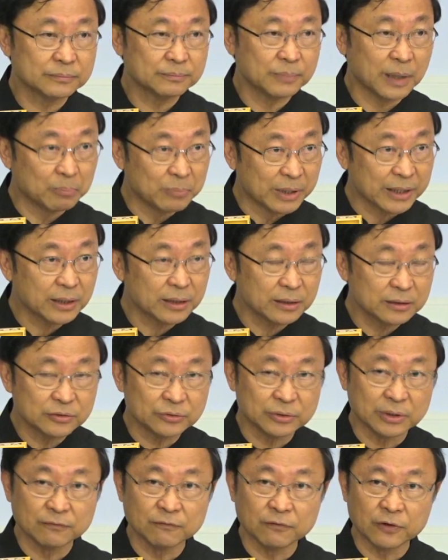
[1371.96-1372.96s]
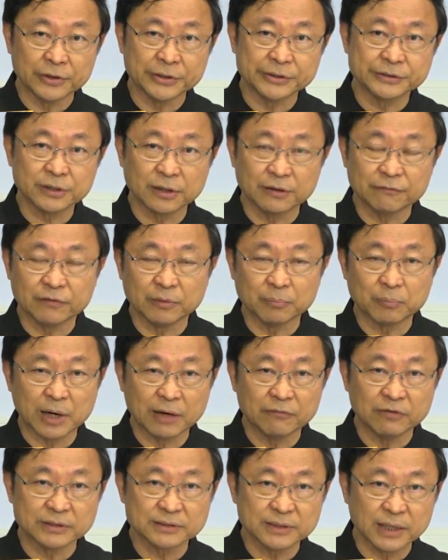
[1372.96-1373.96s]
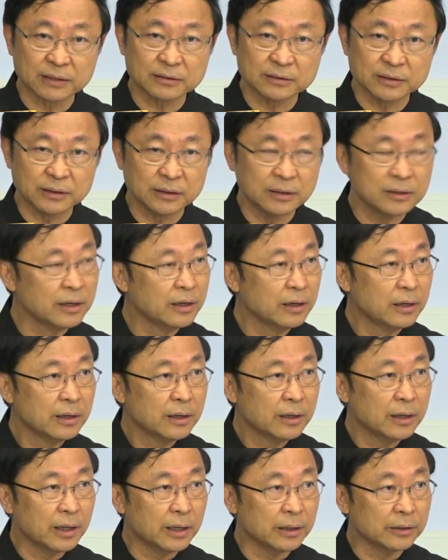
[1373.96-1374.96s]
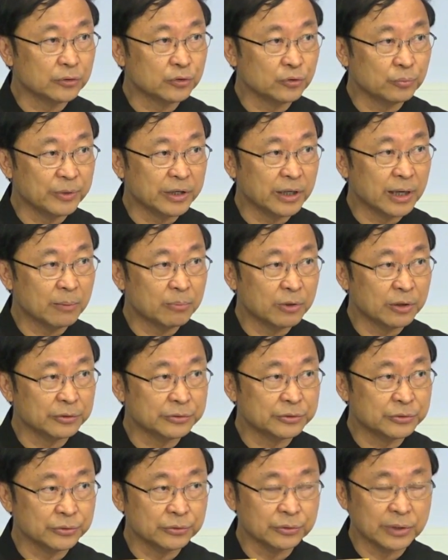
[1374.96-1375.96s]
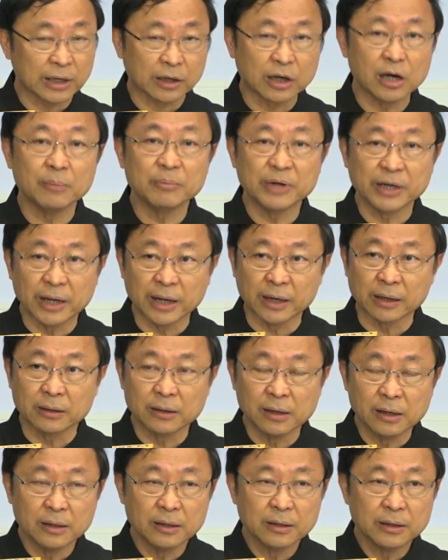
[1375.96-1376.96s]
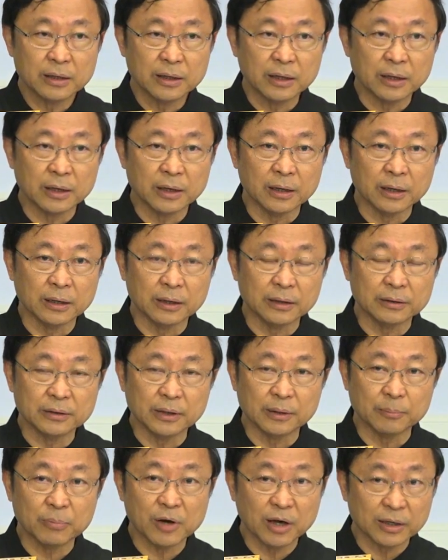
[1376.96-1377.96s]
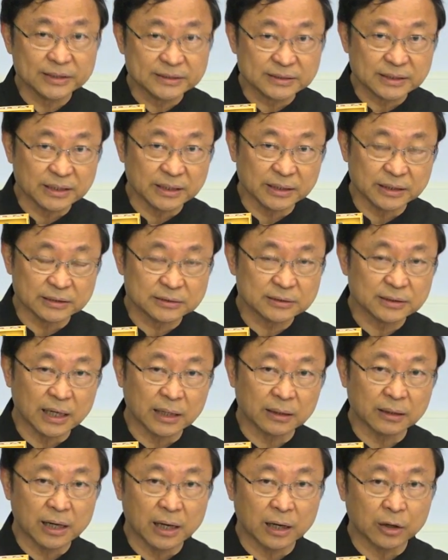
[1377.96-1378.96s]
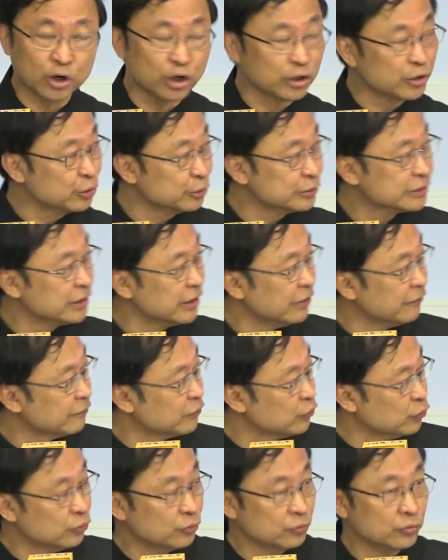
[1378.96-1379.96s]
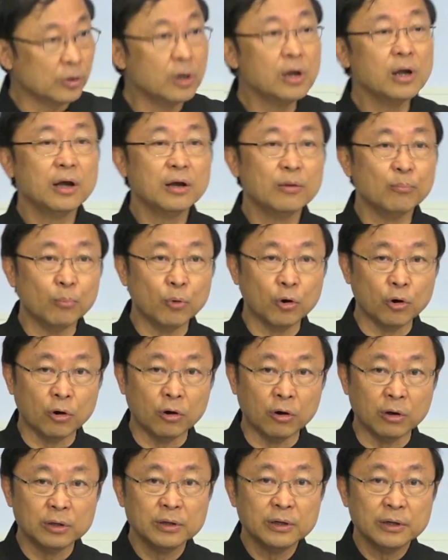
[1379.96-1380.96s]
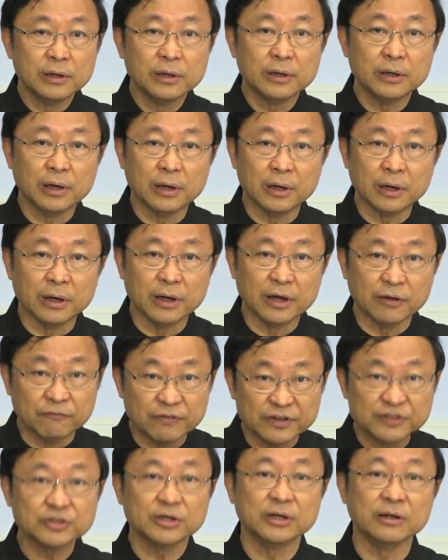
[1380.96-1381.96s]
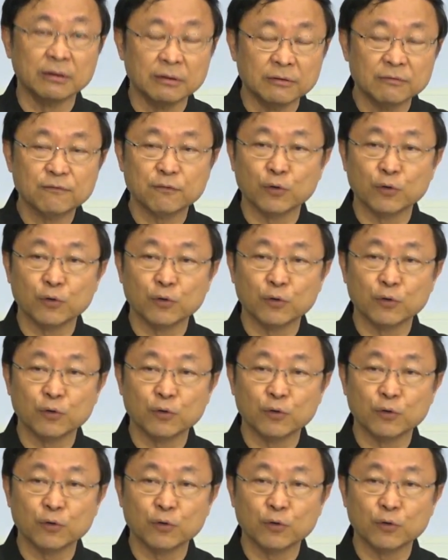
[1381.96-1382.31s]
public, to the voice of the private sector, and to be able to accommodate policies that are conducive to more efficient